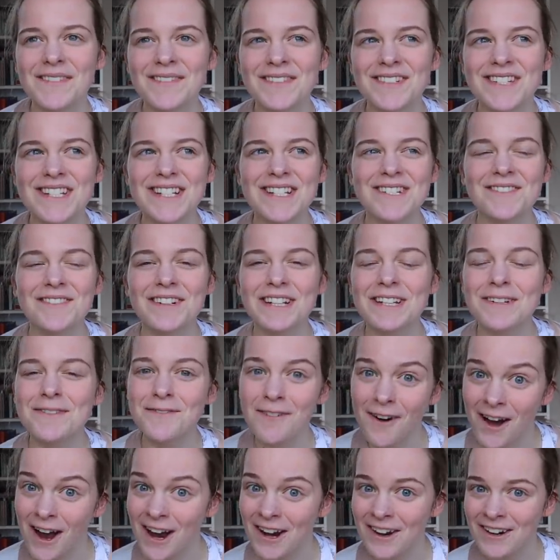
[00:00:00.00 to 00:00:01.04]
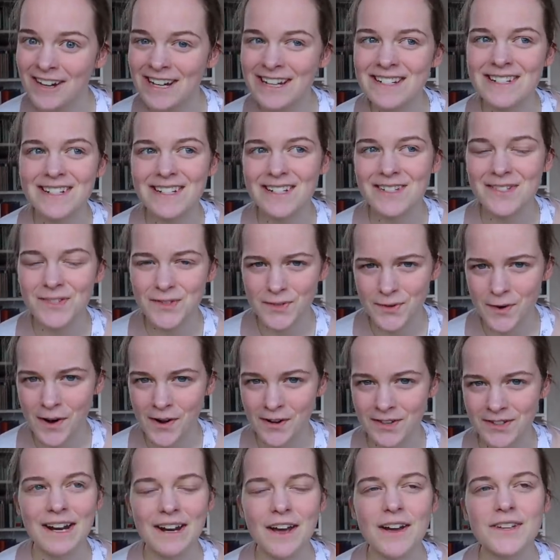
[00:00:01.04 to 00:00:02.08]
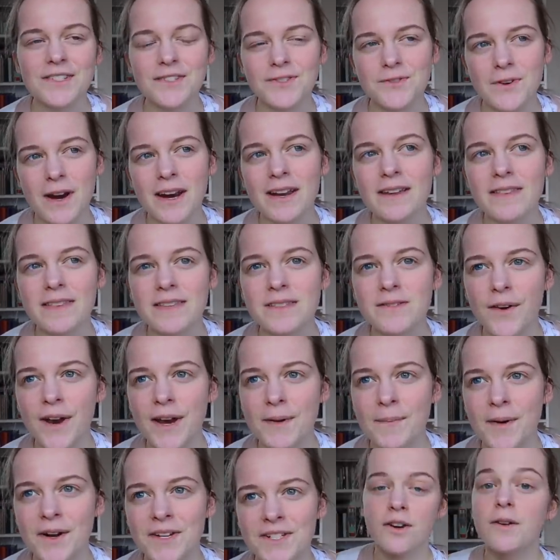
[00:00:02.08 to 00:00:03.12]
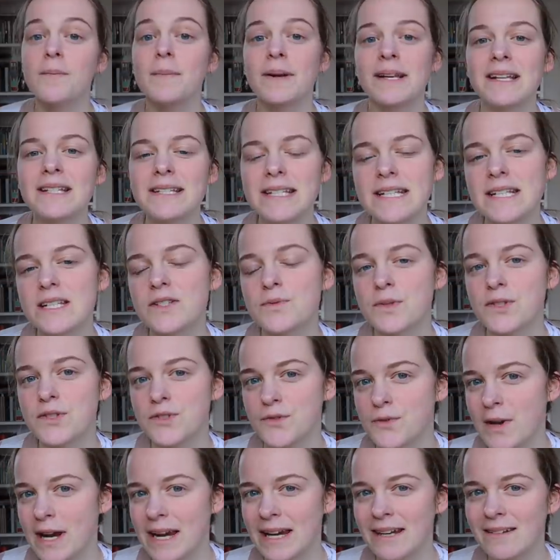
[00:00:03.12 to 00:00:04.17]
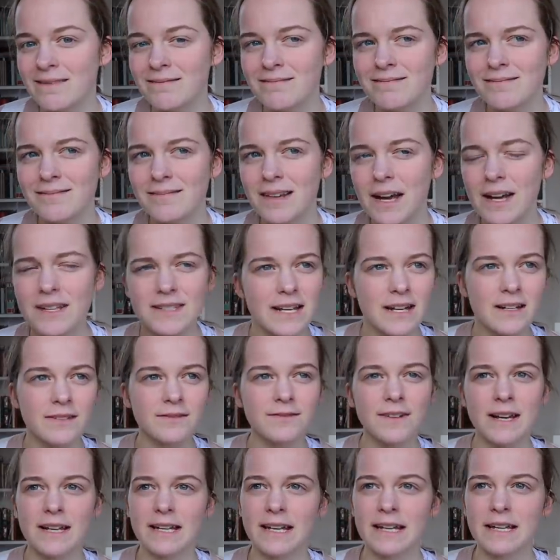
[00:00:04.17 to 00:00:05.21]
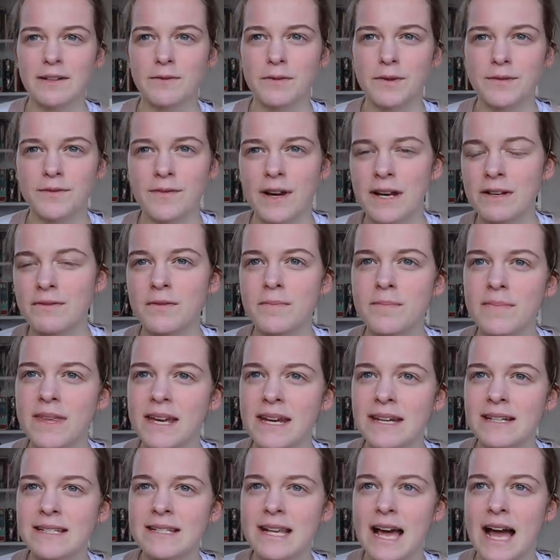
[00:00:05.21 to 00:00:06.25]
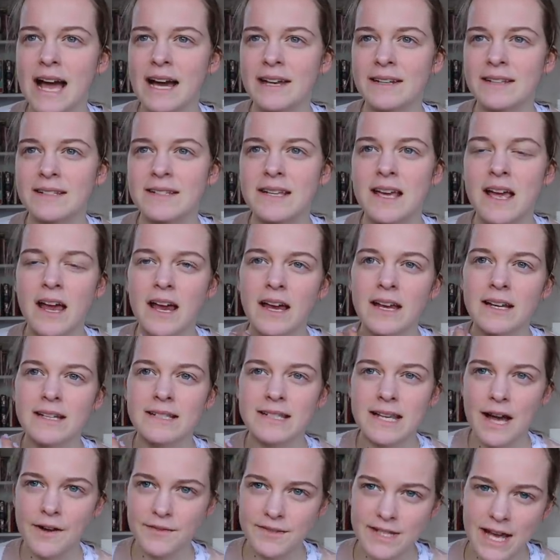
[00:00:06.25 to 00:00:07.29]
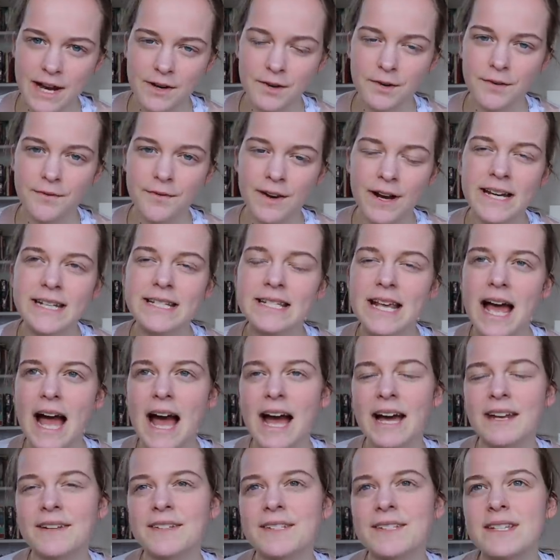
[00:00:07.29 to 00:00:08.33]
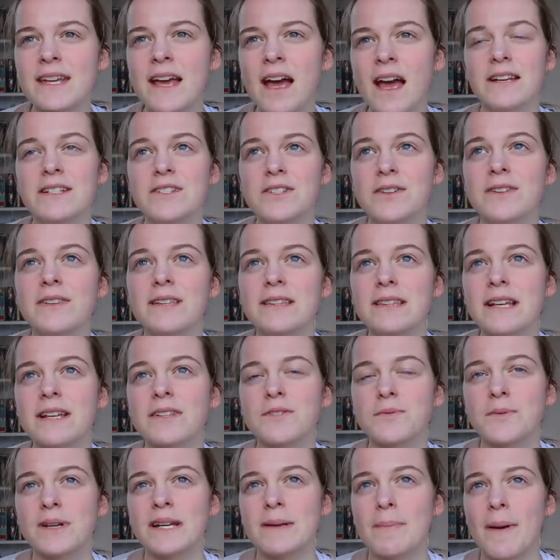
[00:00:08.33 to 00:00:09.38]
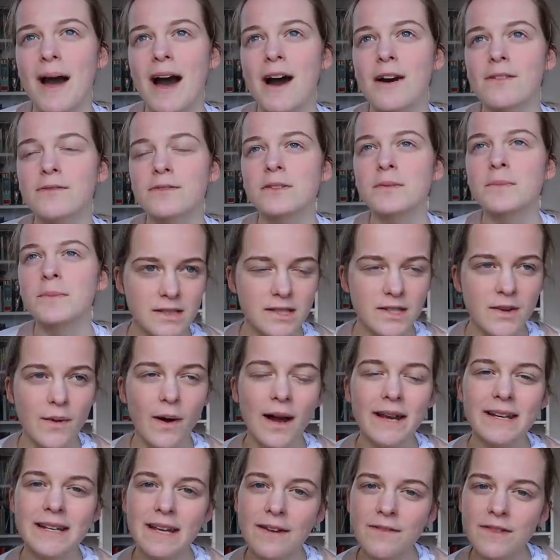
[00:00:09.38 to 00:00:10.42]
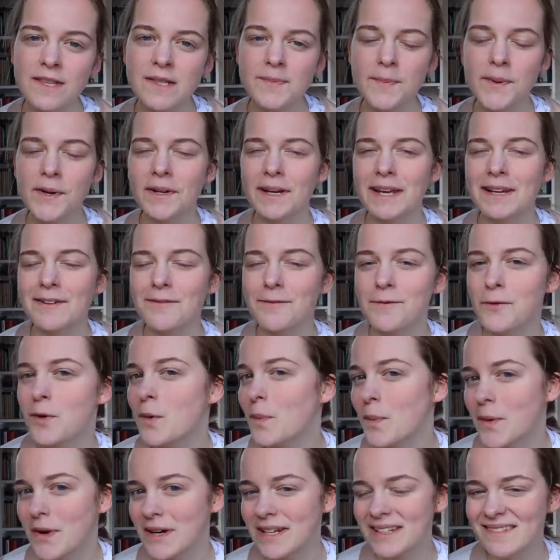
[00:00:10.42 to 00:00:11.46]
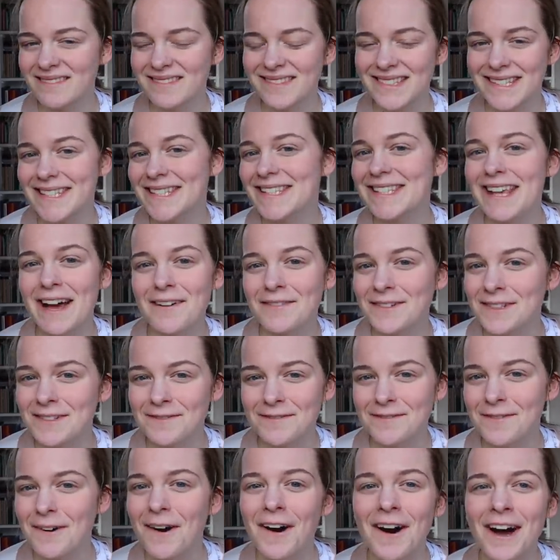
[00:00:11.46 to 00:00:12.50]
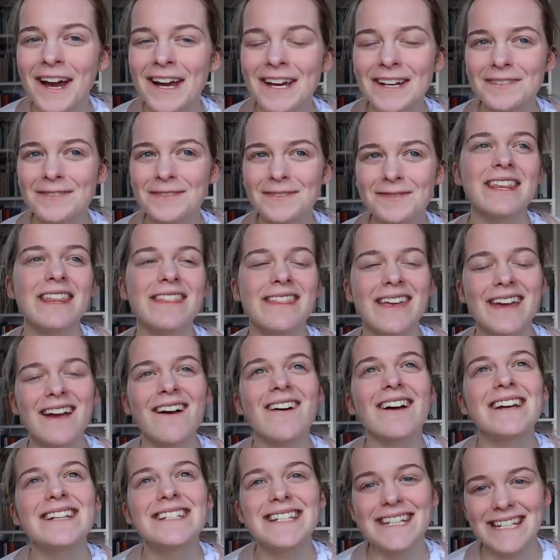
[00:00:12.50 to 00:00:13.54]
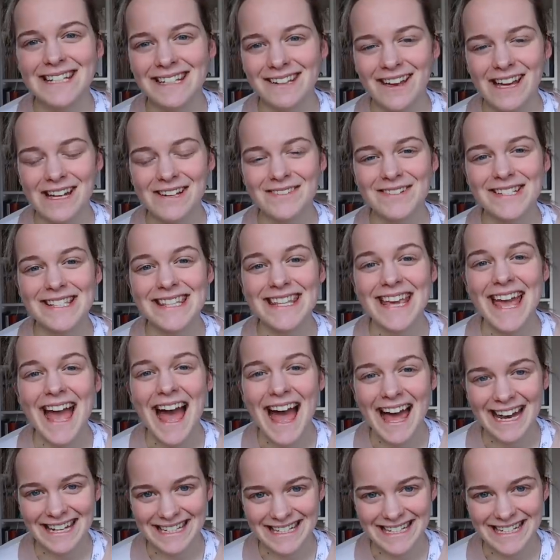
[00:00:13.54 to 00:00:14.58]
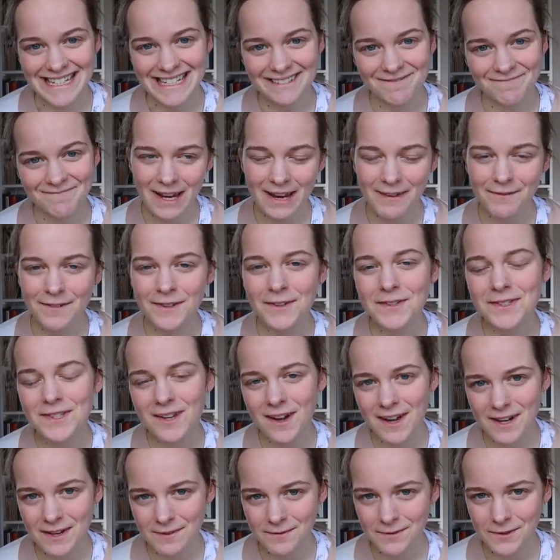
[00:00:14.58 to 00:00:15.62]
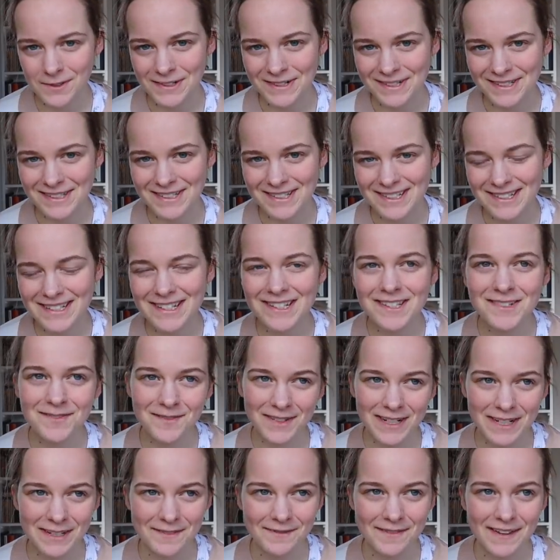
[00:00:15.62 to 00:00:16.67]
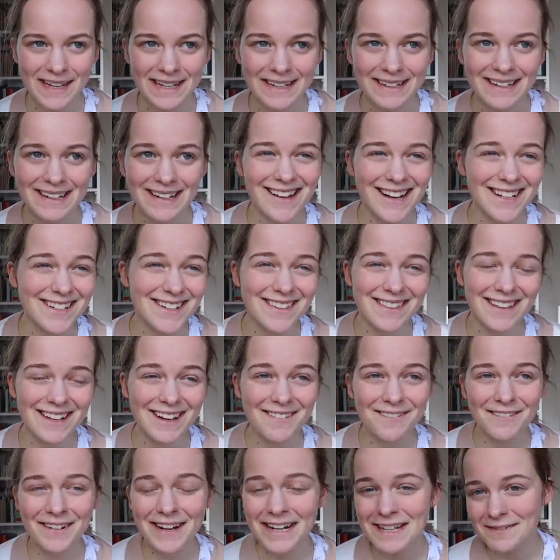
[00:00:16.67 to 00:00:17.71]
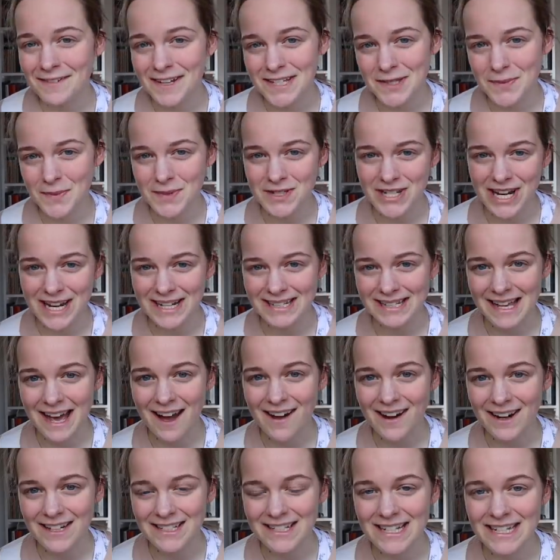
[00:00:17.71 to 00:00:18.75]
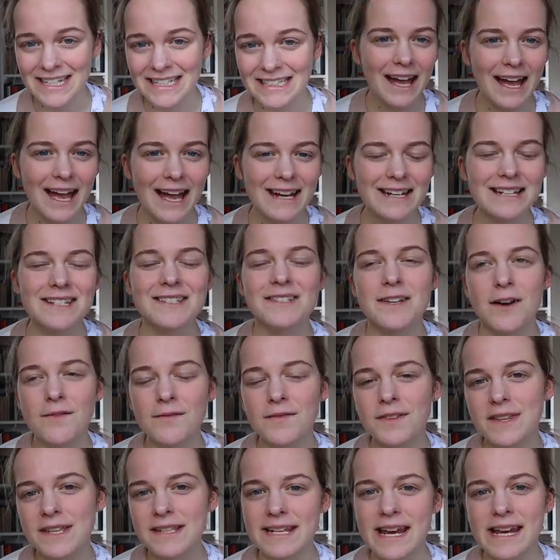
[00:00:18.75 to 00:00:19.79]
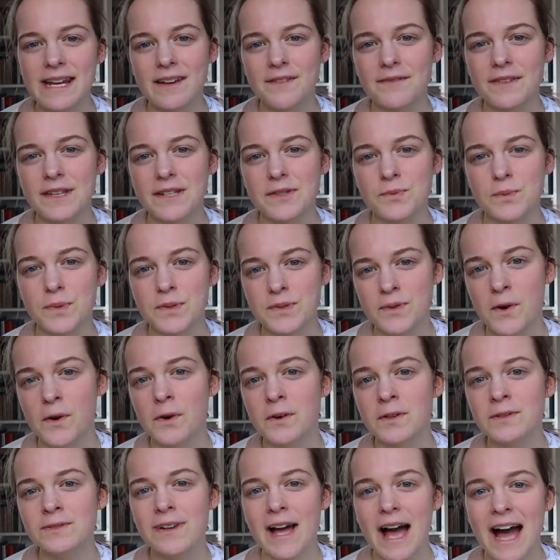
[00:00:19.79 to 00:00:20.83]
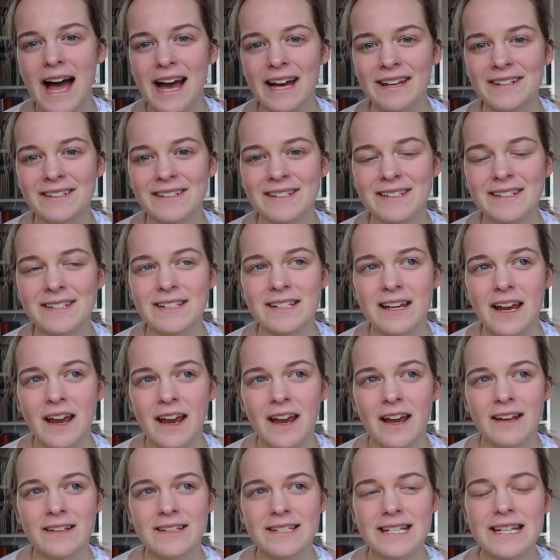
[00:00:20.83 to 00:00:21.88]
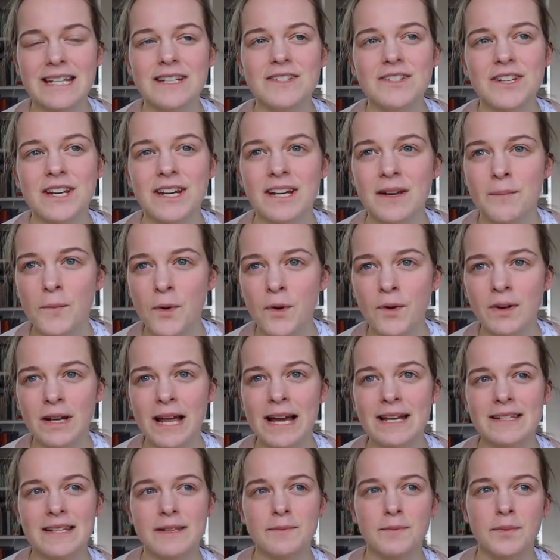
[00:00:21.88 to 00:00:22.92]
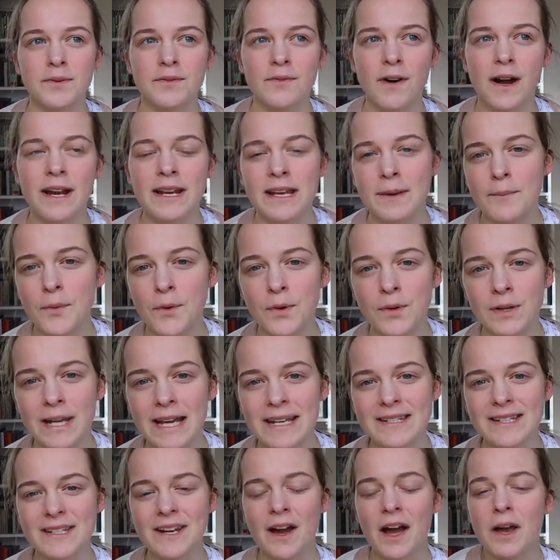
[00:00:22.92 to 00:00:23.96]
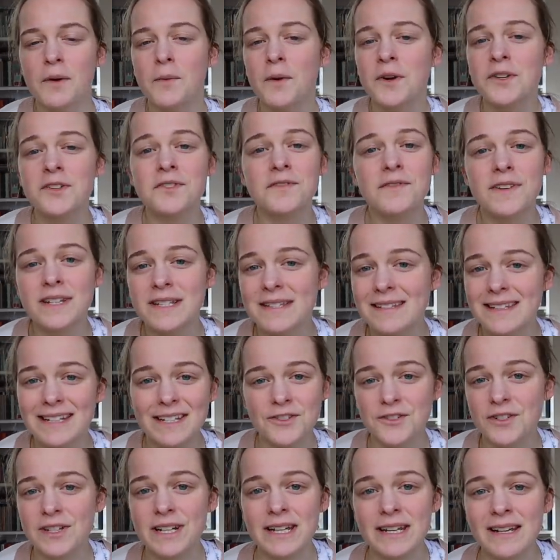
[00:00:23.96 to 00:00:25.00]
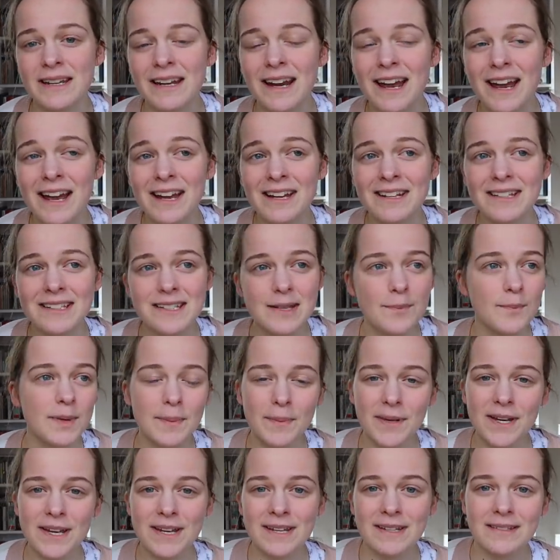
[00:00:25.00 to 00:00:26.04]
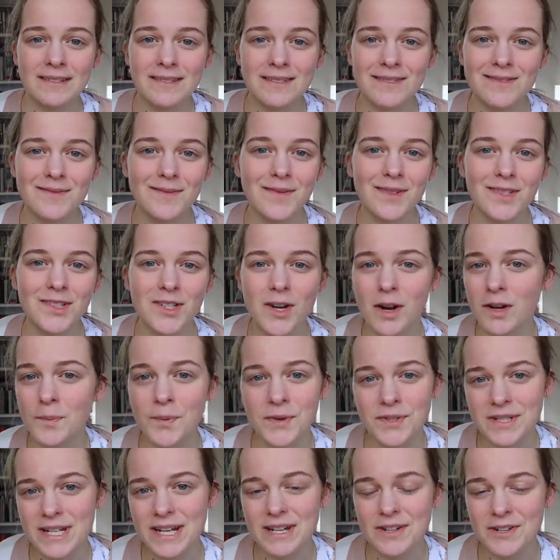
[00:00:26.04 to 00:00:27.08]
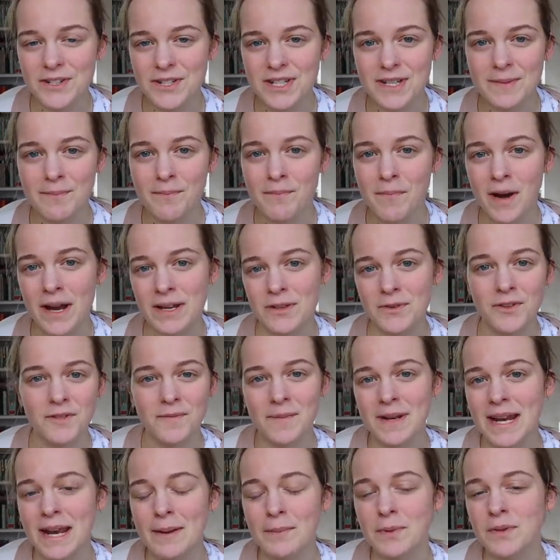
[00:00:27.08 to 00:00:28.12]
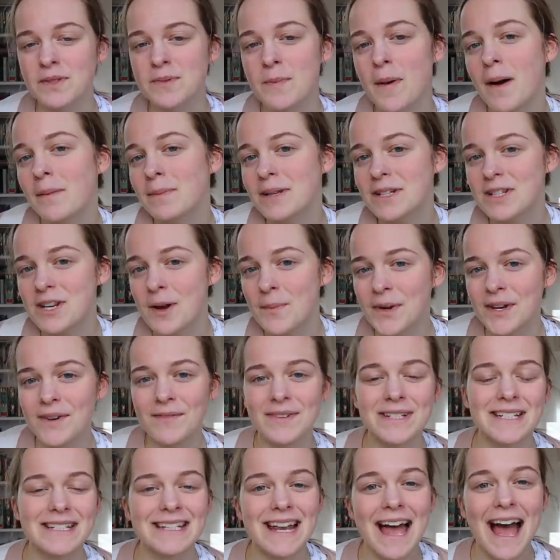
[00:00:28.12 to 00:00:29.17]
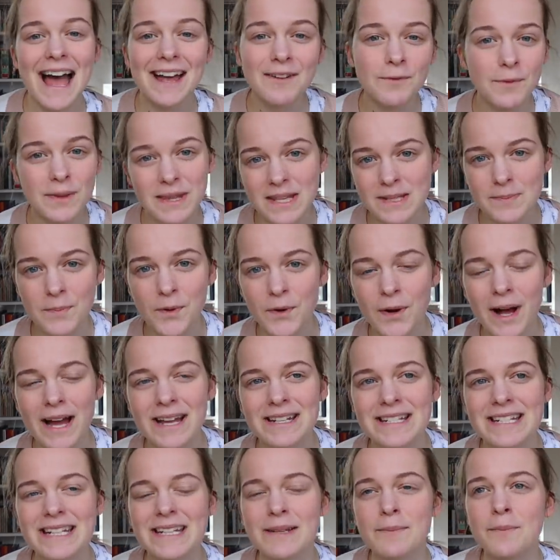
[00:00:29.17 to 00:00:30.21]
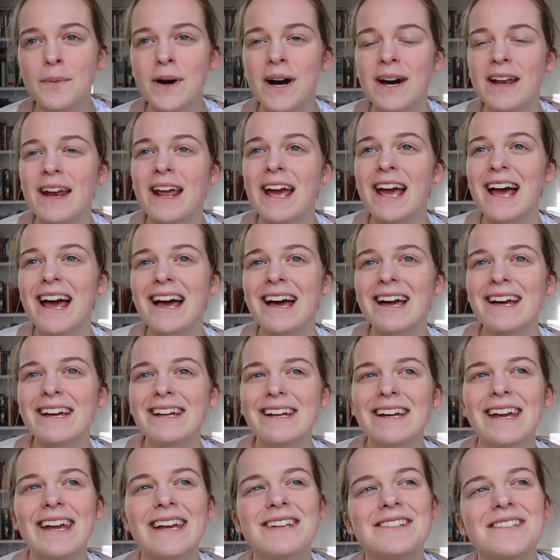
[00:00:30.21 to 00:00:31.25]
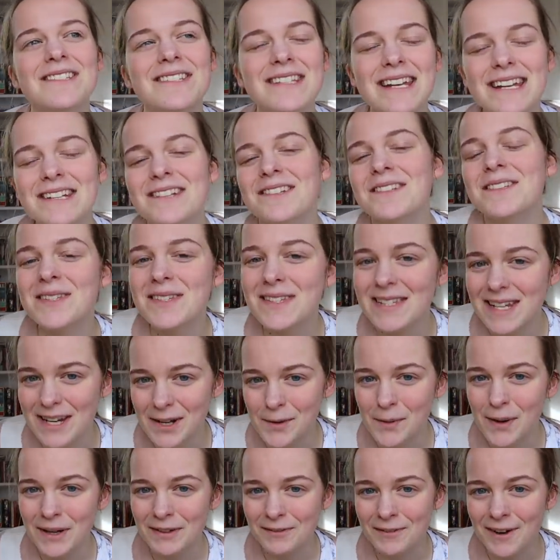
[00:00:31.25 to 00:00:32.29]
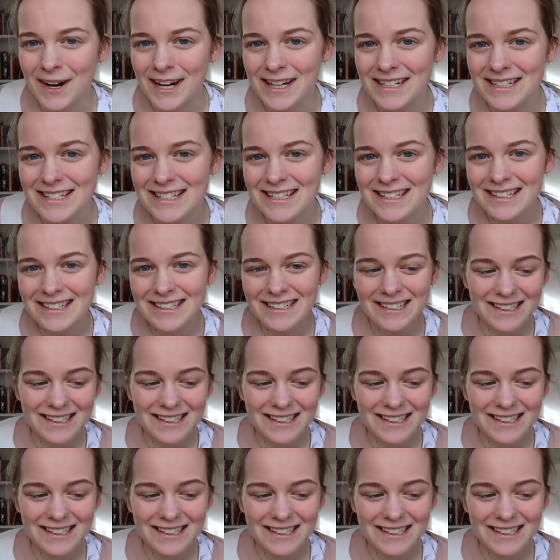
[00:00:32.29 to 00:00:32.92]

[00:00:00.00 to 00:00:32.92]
She's really fiery, she's strong, and her strength is very much her ability to restrain herself and like refrain from things and self-sacrifice, and I do think that's really powerful. So I'd give this book like 4.75. The thing I didn't like was the ending. It feels kind of forced, doesn't really fit. I don't think it really fits with Jane's character, and it's done for the sake of this resolve and teaching a moral lesson, providing a moral lesson. I wonder if it's literally simply because Charlotte Bronte knew she might not have been able to publish her book if it didn't end with this moral ending, but it doesn't sit quite right.